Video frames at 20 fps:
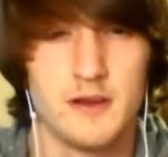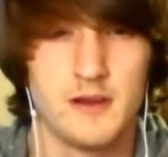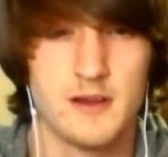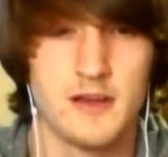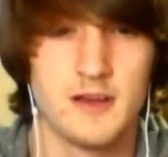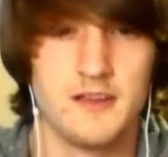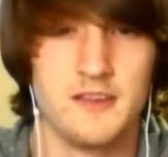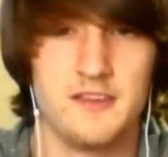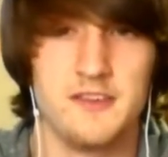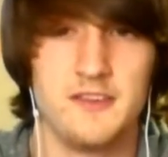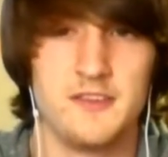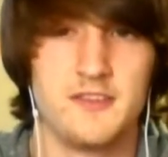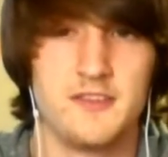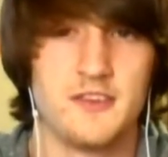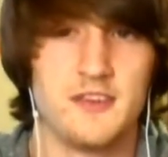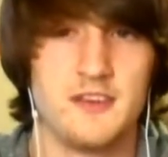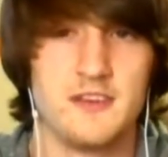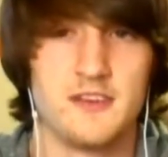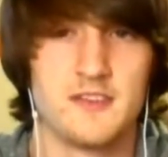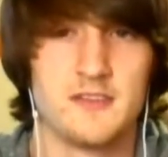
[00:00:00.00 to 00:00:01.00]

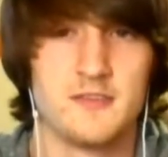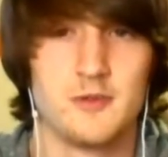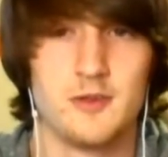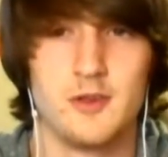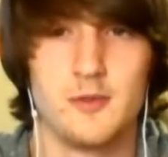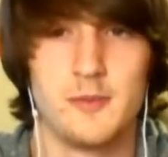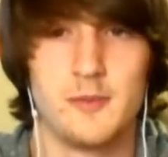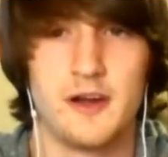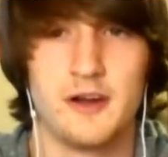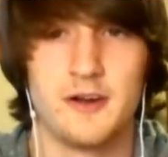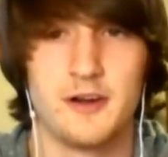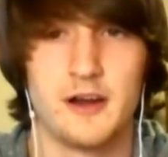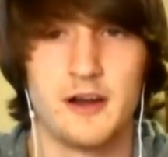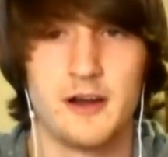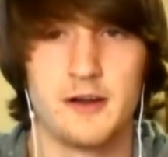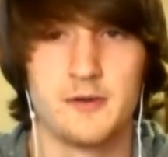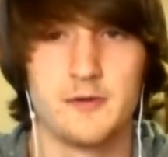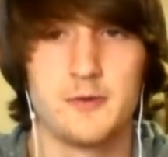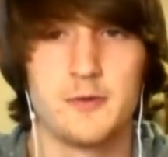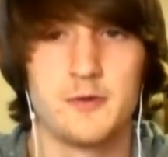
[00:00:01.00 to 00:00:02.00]
because it doesn't really matter
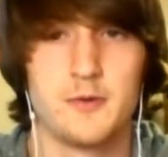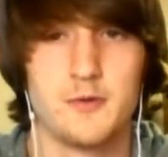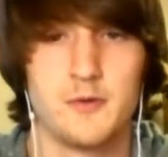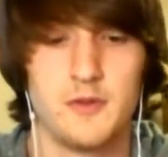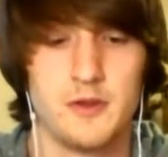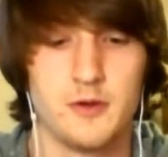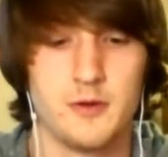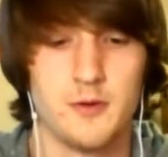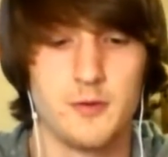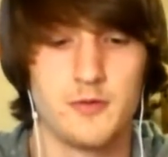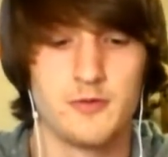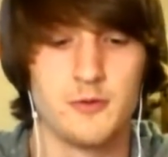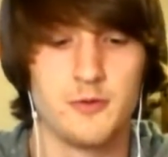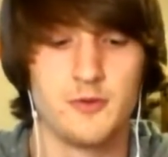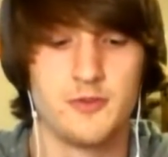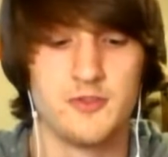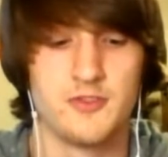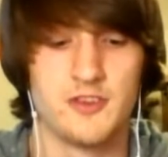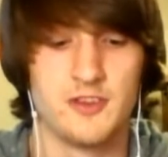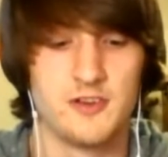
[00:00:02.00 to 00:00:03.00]
how the equip spell
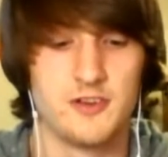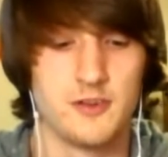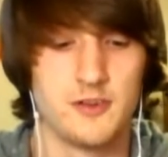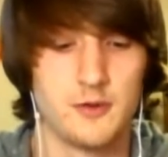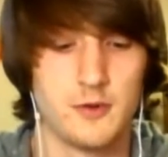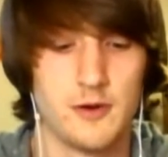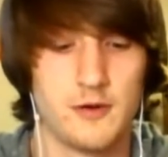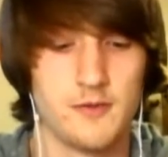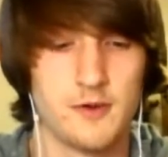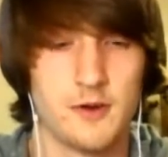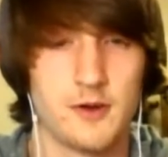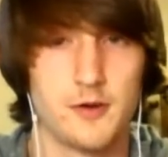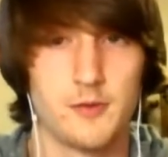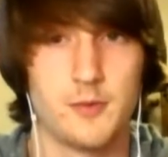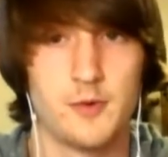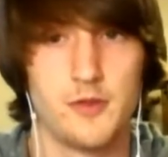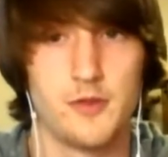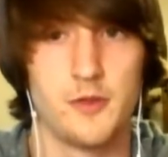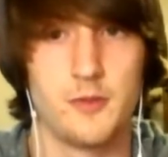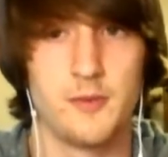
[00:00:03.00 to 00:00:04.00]
was sent to the graveyard,
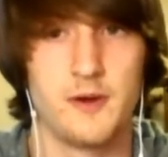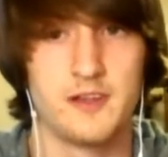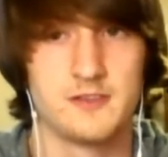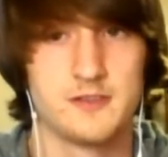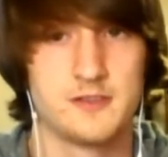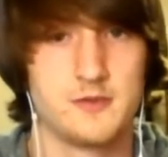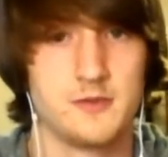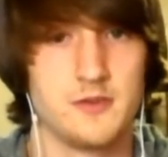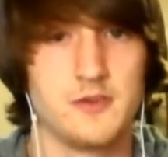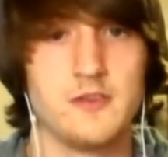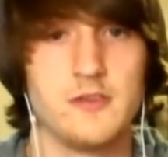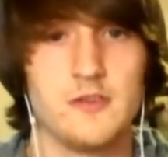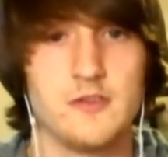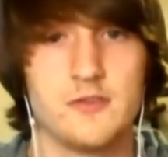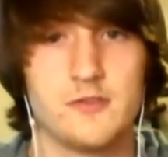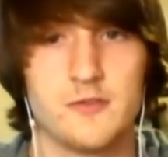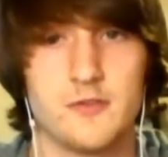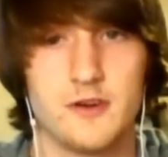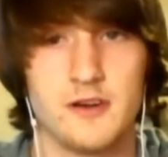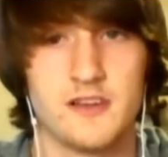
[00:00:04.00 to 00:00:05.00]
whether the monster was
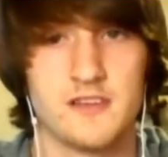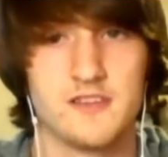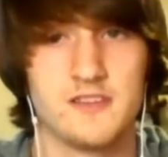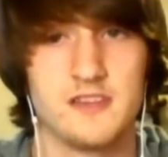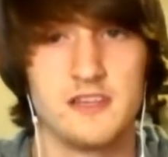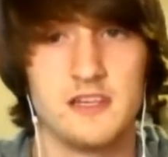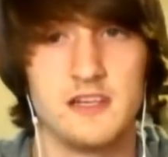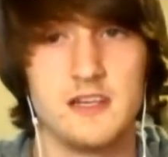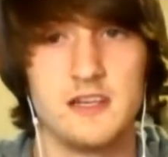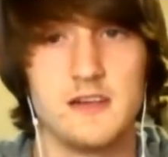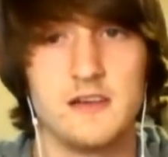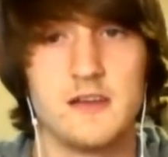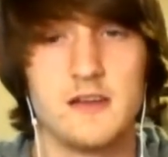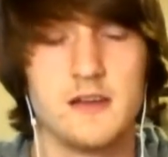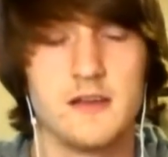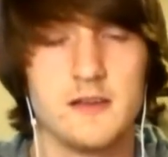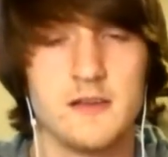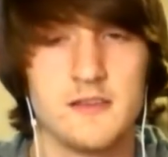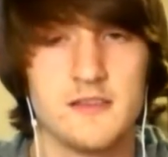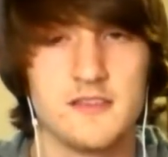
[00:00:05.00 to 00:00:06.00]
used for Exceed,
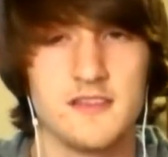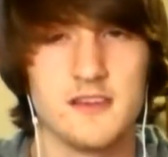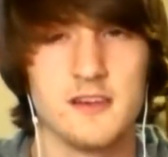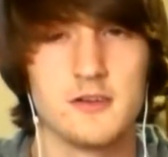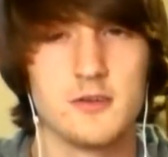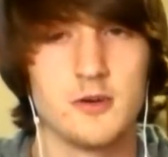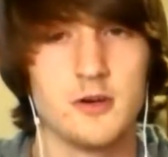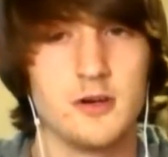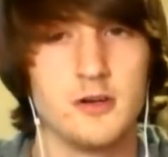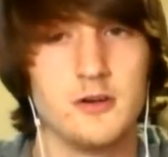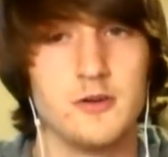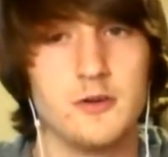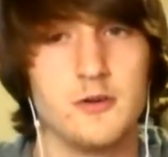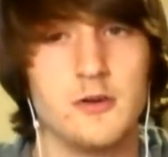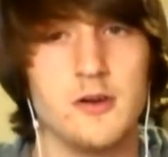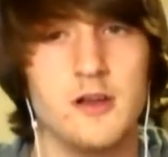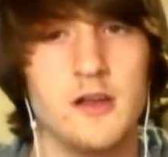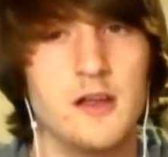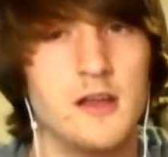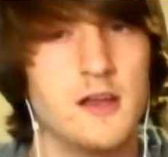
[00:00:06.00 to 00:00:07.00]
Synchro,
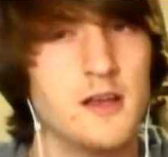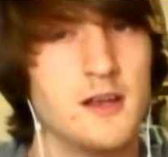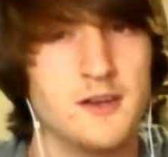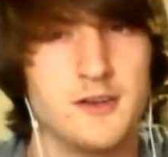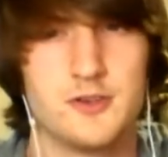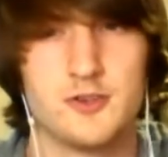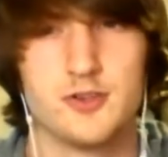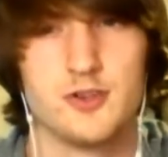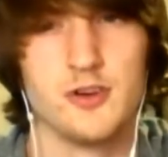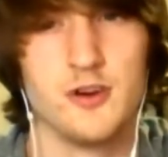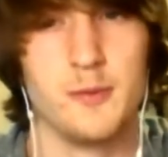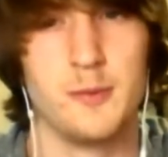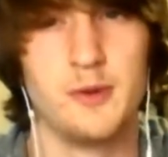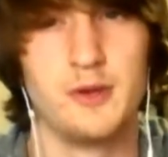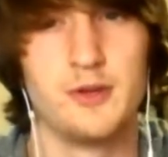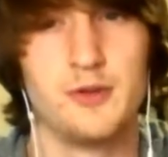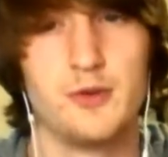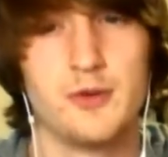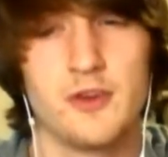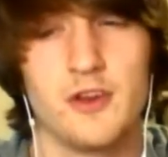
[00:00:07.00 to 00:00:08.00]

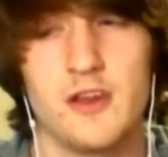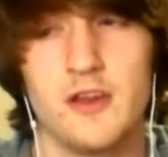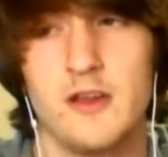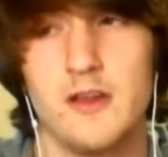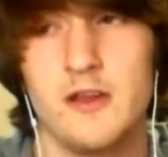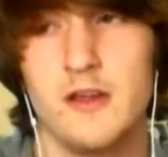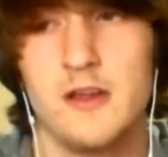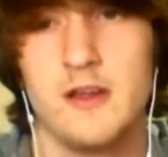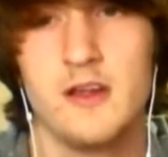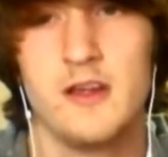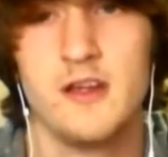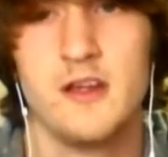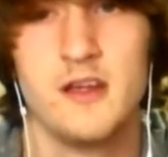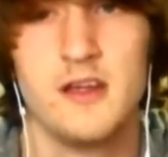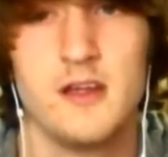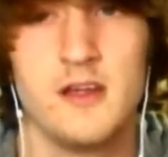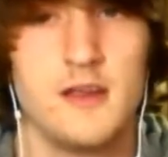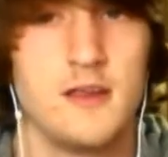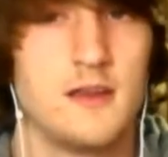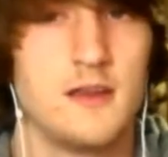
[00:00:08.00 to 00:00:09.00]
Tribute.
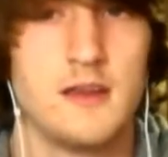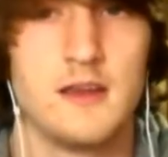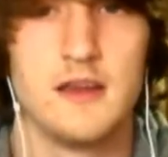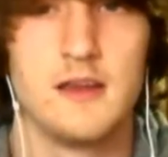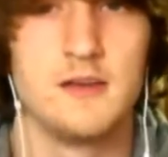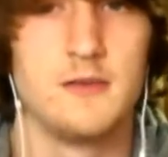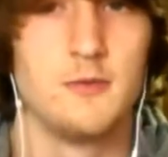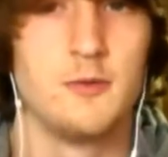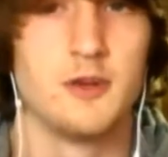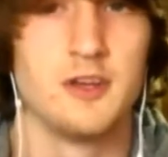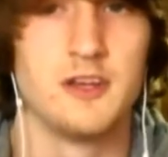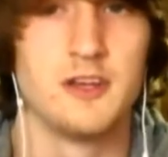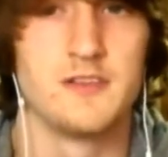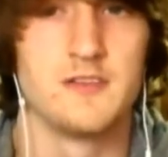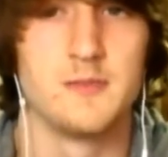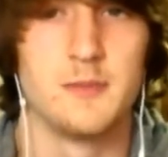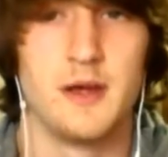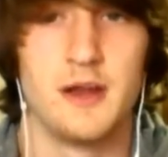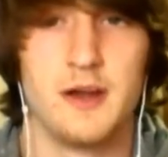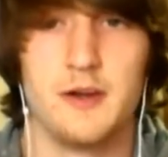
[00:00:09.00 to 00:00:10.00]
It really
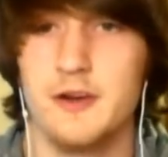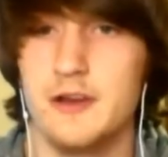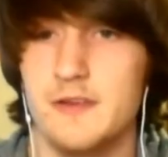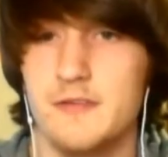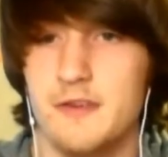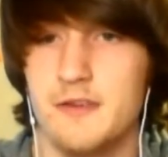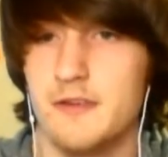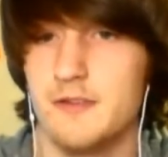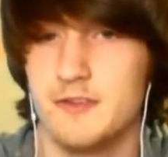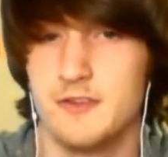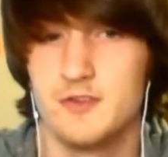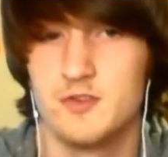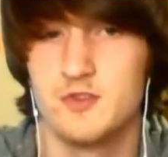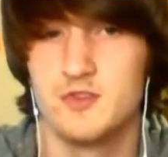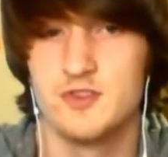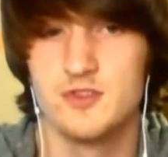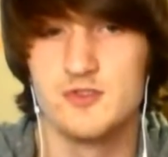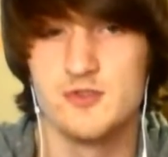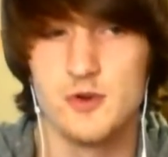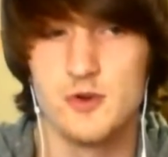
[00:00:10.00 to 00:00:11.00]
doesn't matter, even if it's
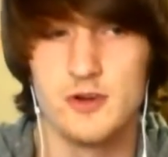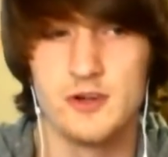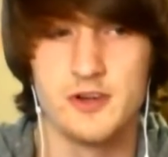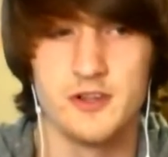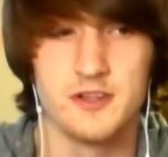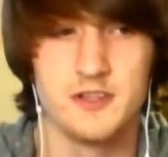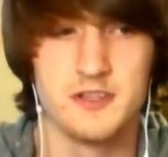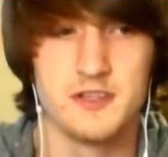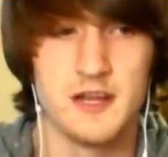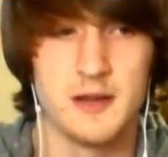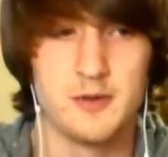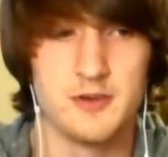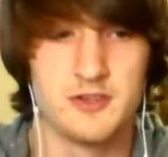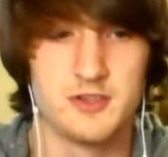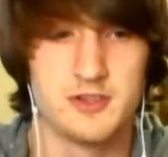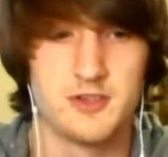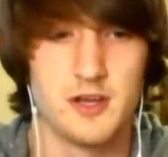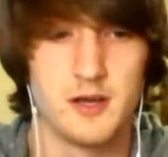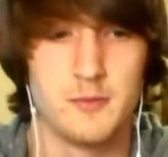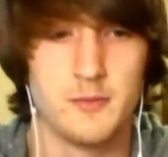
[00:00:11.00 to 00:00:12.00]
destroyed during the damage
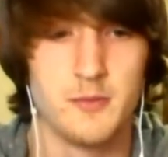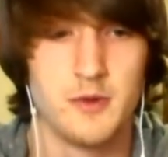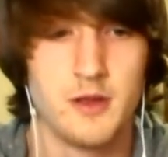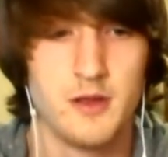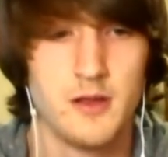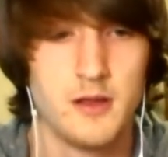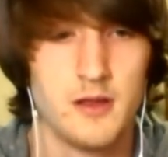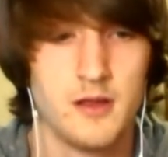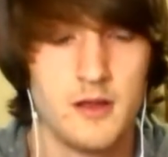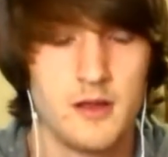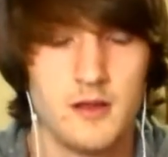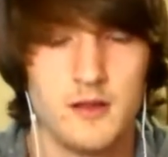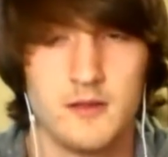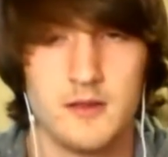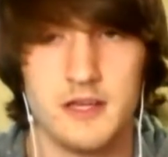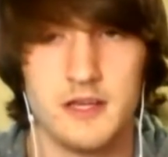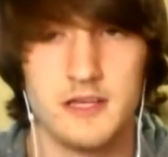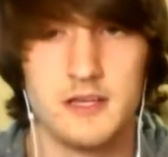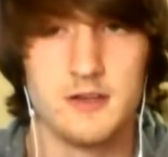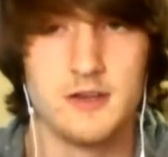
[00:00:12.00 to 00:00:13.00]
step,
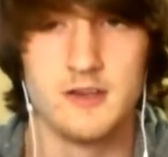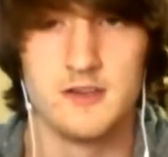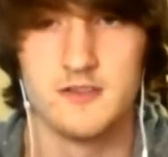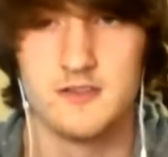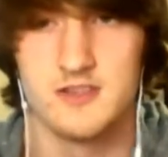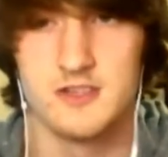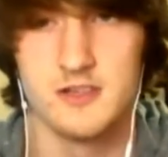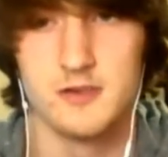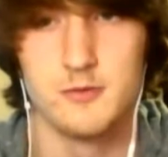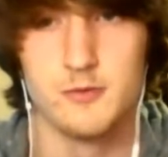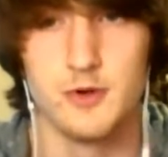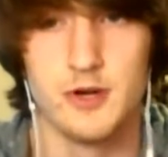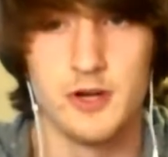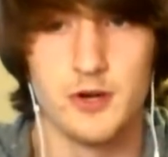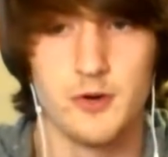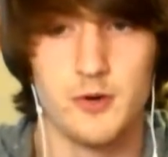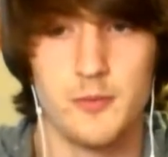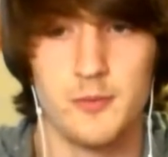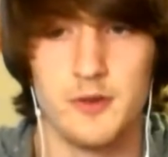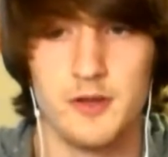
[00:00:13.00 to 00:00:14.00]
like you can still
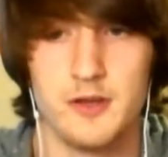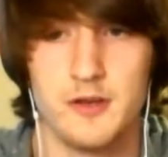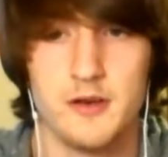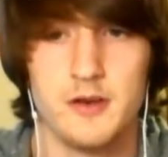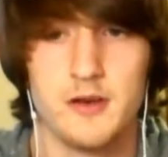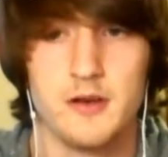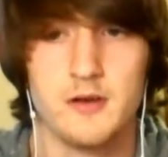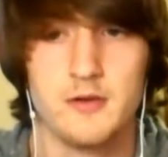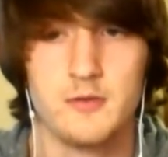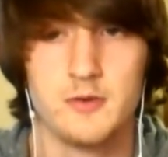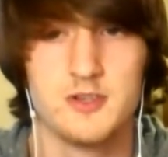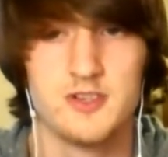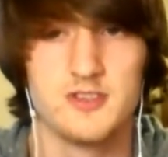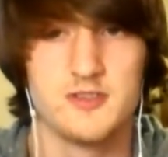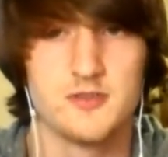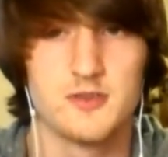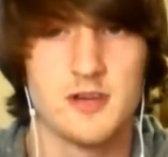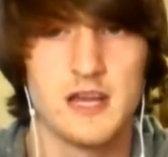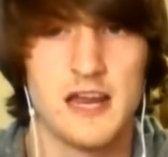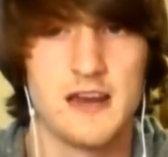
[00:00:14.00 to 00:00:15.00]
re-equip it, which
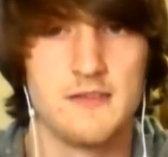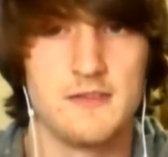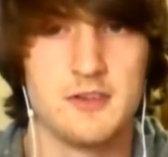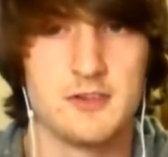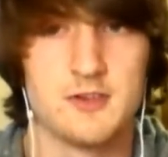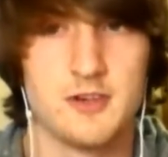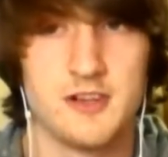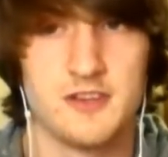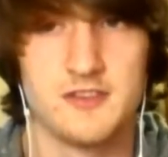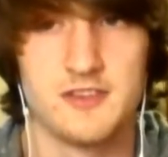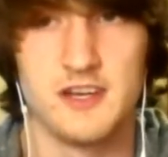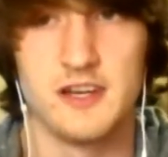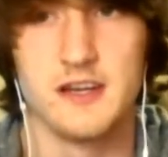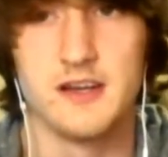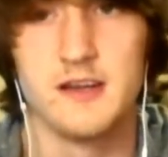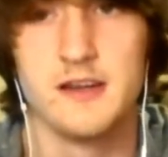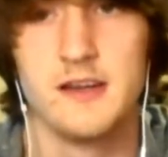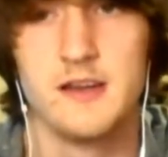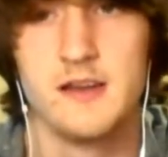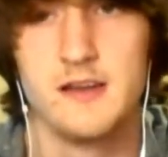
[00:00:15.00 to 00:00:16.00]
is kind of interesting.